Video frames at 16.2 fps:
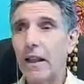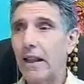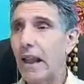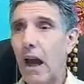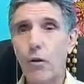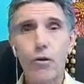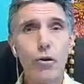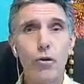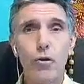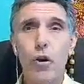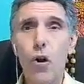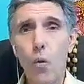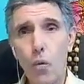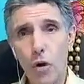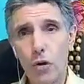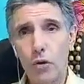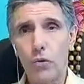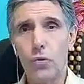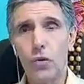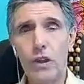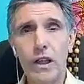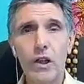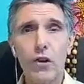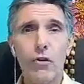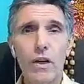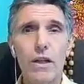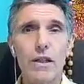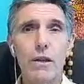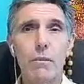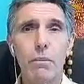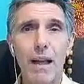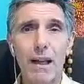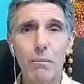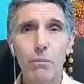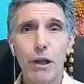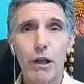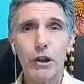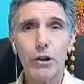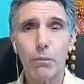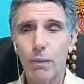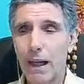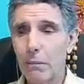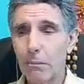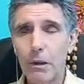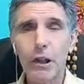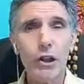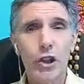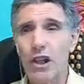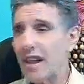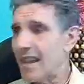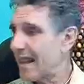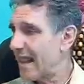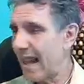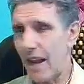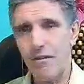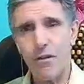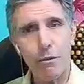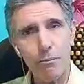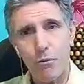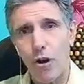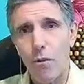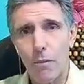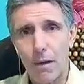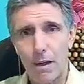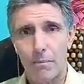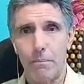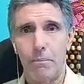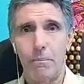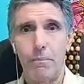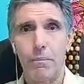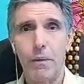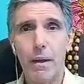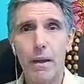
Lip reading: Now, you don't want to decrease the blood pressure. Blood pressure is never a problem.